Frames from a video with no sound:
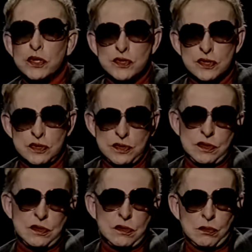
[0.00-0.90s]
to me of
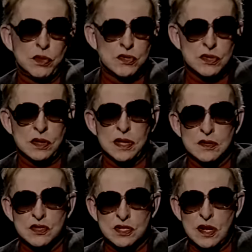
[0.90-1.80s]
recent
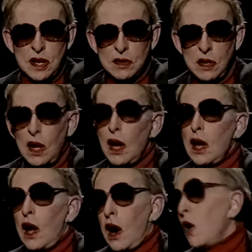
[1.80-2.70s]
recently and said,
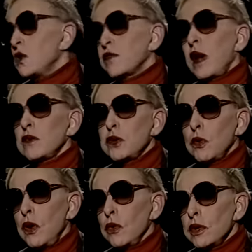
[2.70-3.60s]
oh, you've
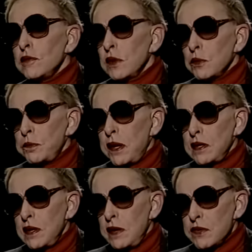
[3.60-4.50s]
got to do a whole evening
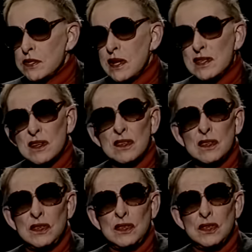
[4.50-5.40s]
with Bette Davis. I uh -huh.
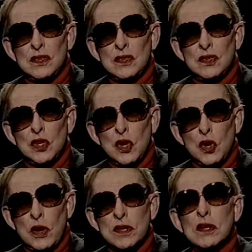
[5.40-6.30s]
said, uh-huh.
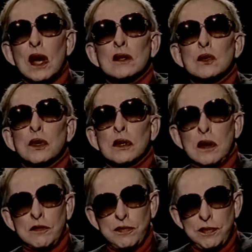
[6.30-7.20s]
mm, no, I think I
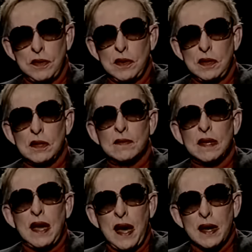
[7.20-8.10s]
do enough
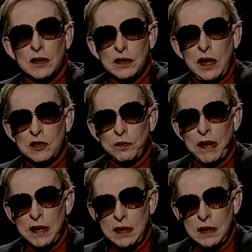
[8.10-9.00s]
in the act
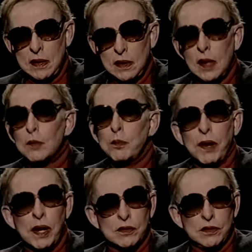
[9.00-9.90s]
as uh -huh. Betty.
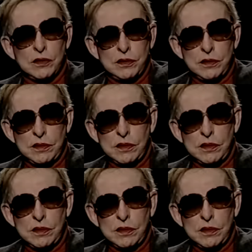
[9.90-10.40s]
Uh -huh. But